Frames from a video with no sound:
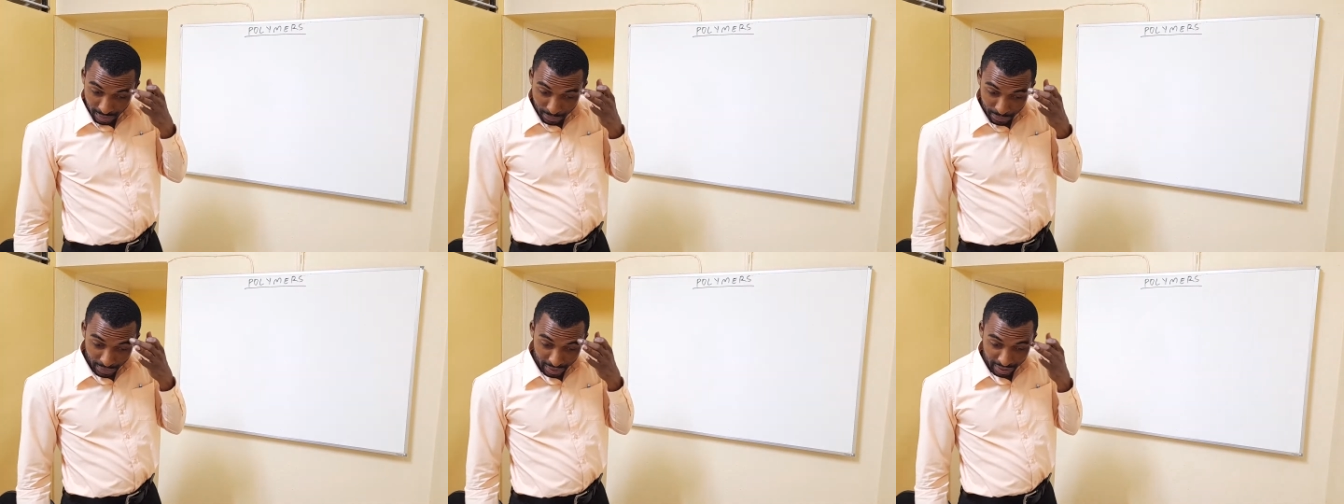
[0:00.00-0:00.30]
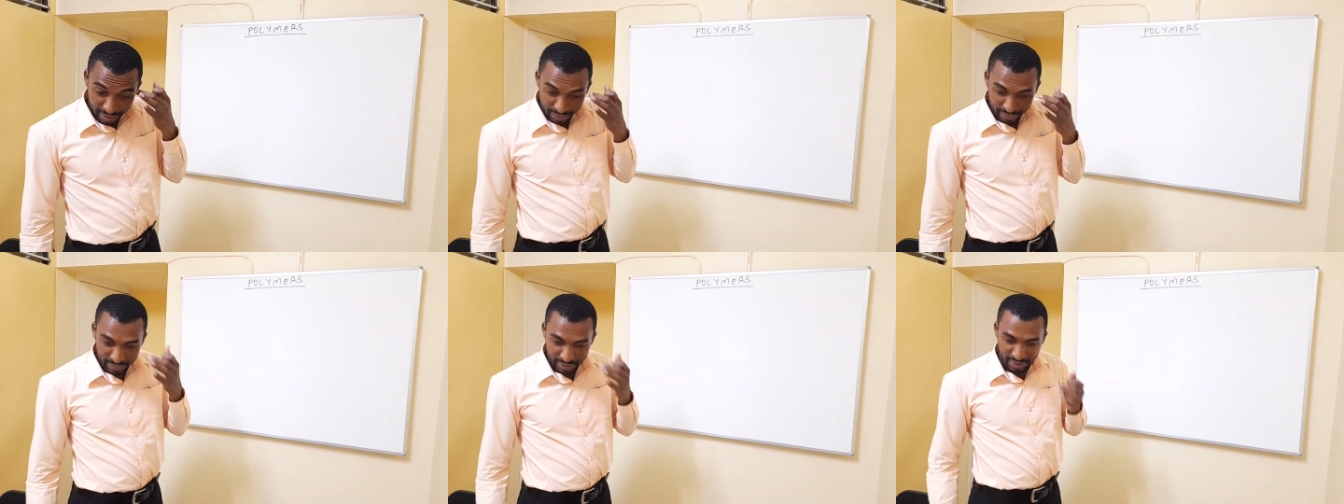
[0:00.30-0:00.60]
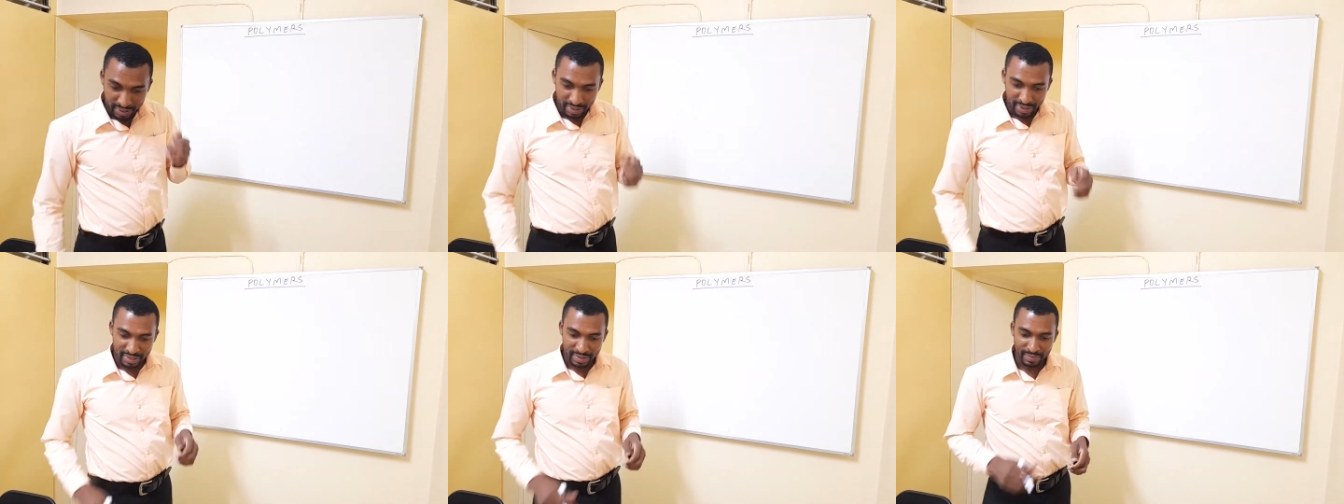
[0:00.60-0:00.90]

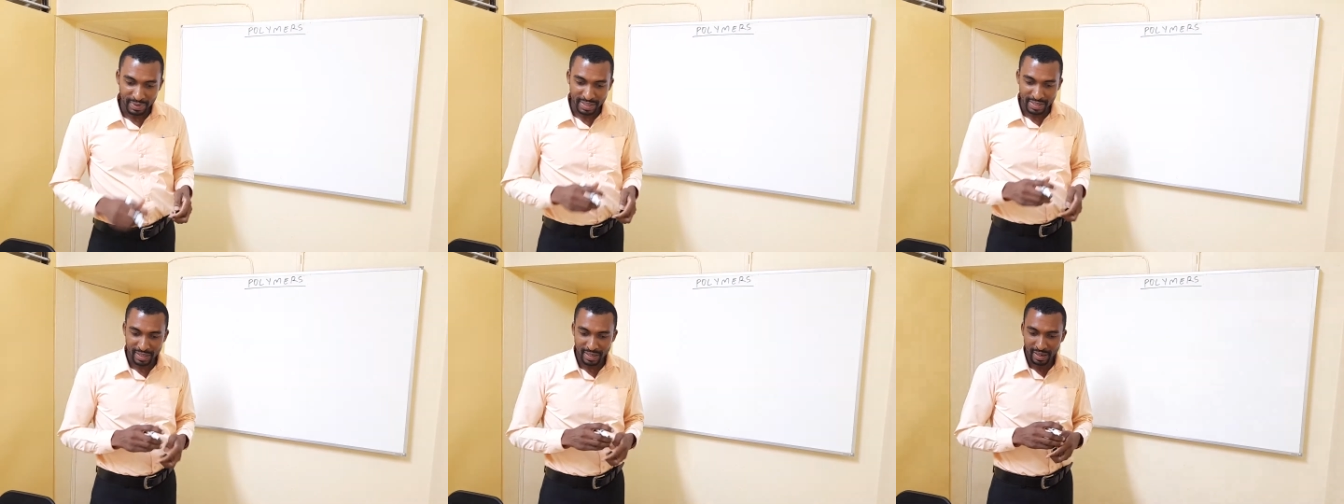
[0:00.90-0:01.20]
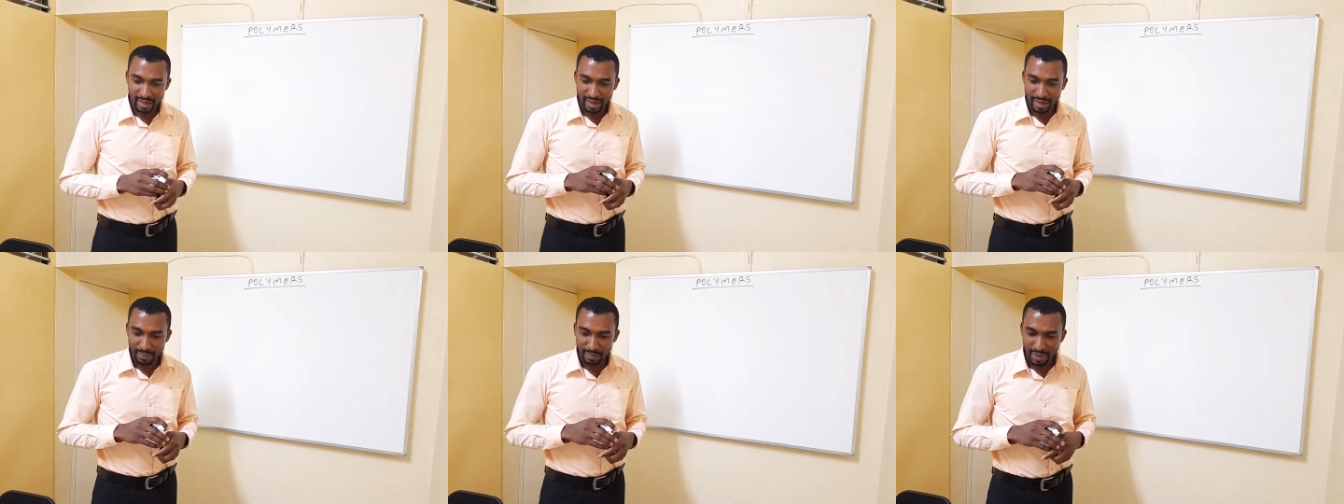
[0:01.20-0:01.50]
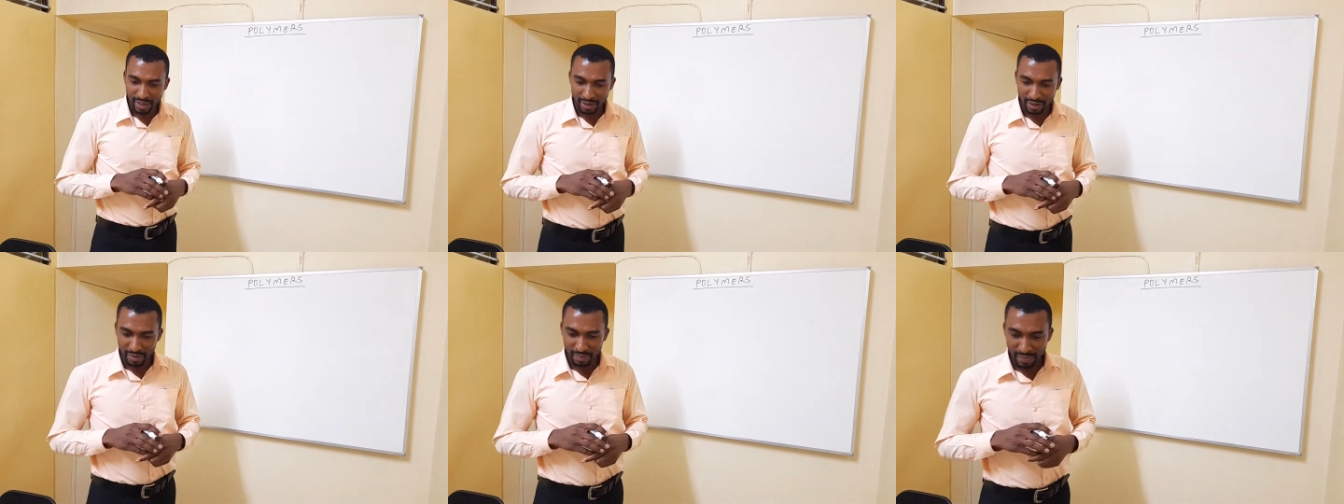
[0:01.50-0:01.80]
polymer is basically a
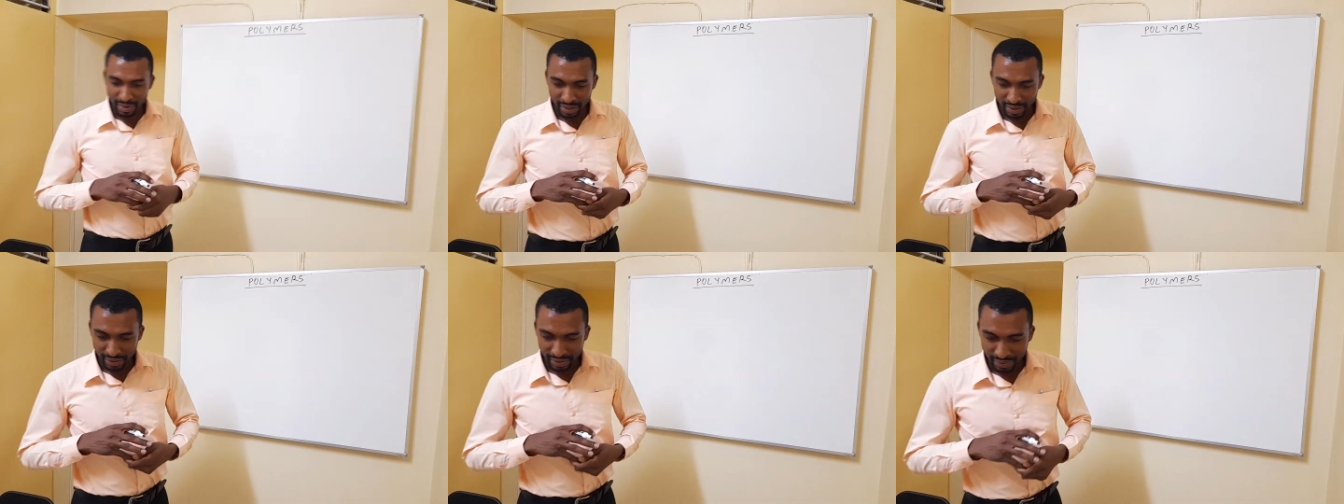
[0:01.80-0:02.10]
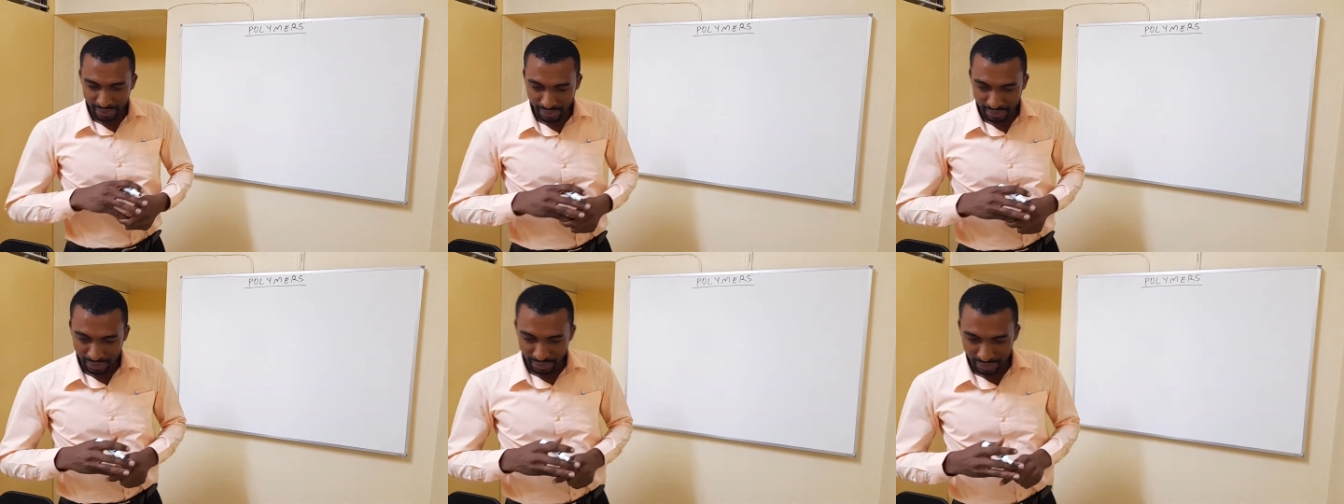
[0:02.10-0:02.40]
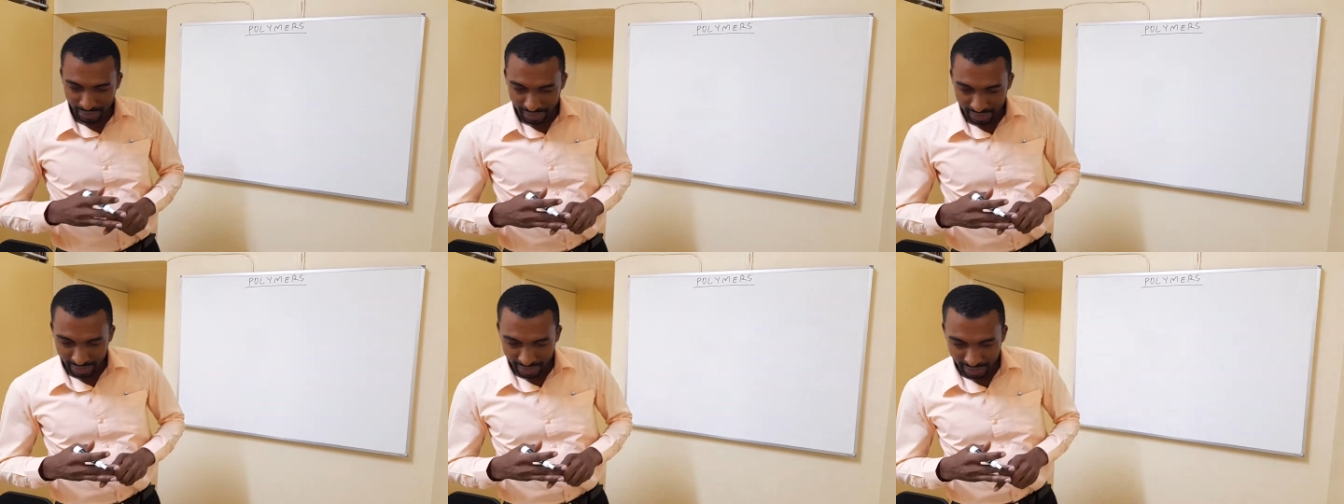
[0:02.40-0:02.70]

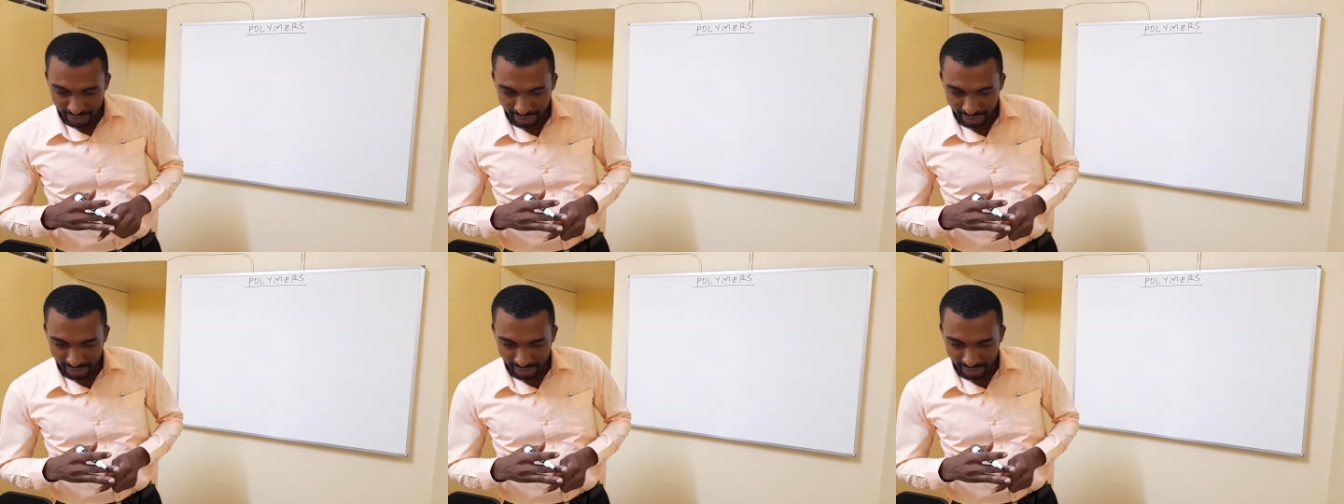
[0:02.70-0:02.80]
macromolecule